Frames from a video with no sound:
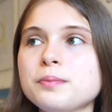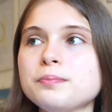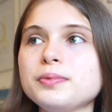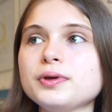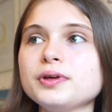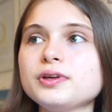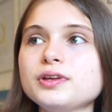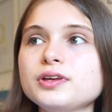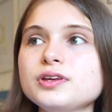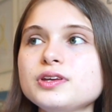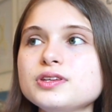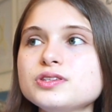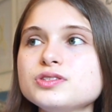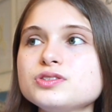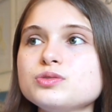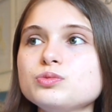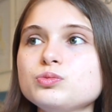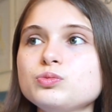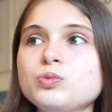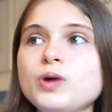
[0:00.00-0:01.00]

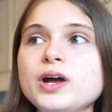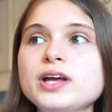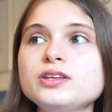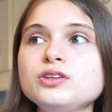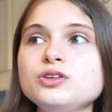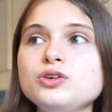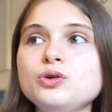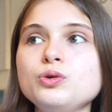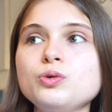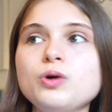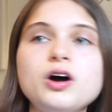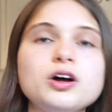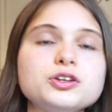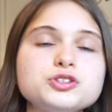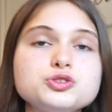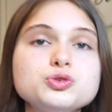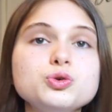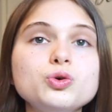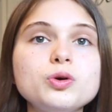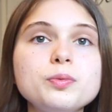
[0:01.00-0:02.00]
because when you are
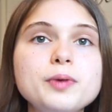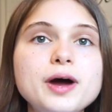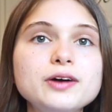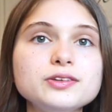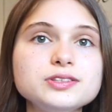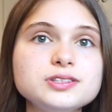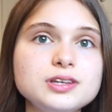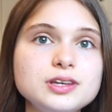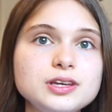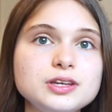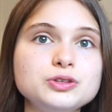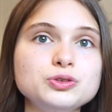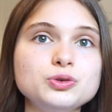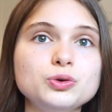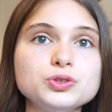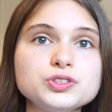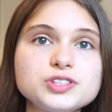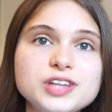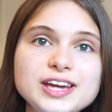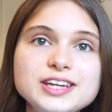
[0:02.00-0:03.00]
to talk about it in
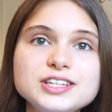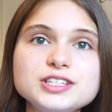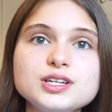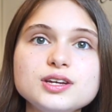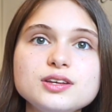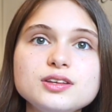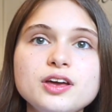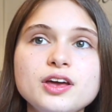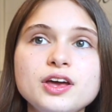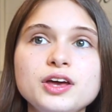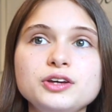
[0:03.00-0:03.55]
your station,